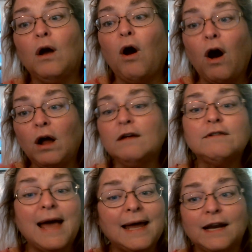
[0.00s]
all
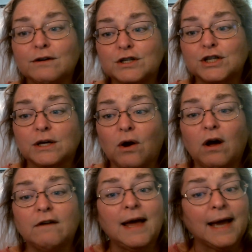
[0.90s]
of that energy,
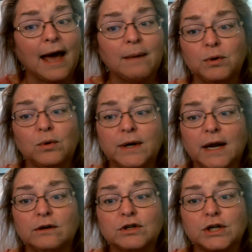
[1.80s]
all of that Capricorn
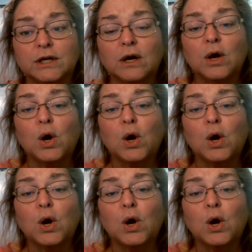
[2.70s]
energy